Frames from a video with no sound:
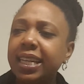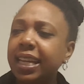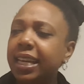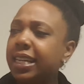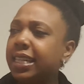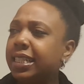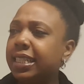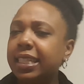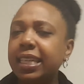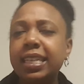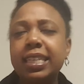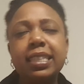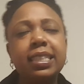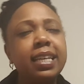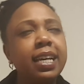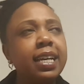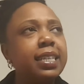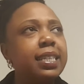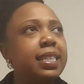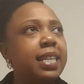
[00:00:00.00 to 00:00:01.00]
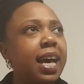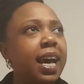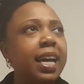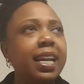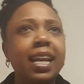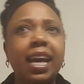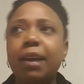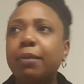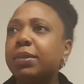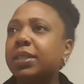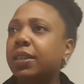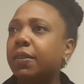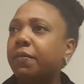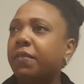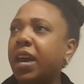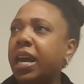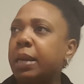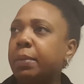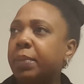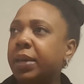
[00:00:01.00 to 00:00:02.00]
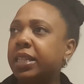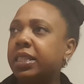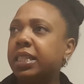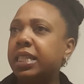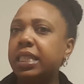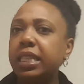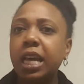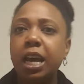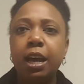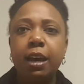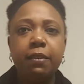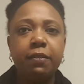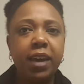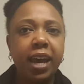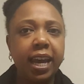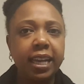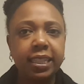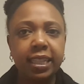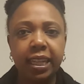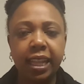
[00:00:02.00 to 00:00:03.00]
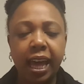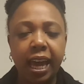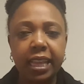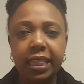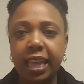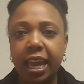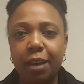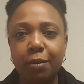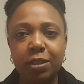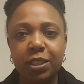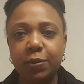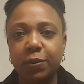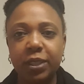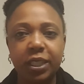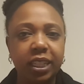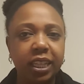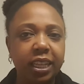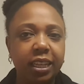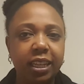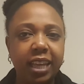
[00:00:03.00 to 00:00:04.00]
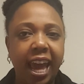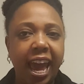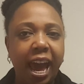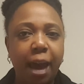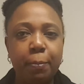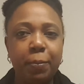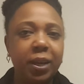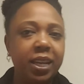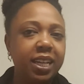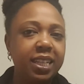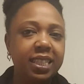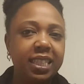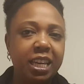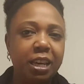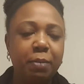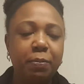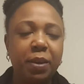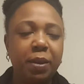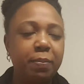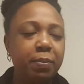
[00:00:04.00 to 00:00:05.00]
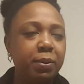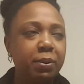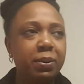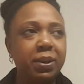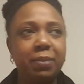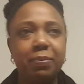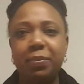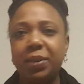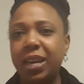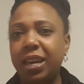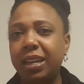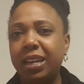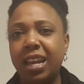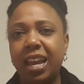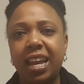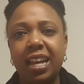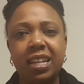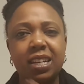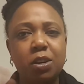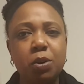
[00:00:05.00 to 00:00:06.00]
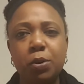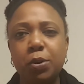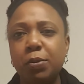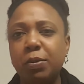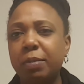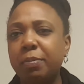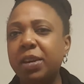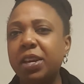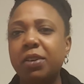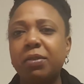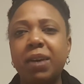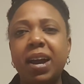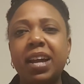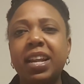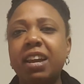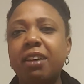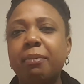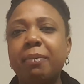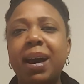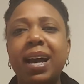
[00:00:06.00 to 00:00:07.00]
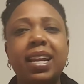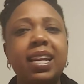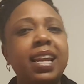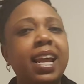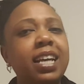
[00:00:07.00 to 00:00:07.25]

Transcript: didn't she just say they were some fake bitches for acting like they was really happy to see people and cool with being around everybody?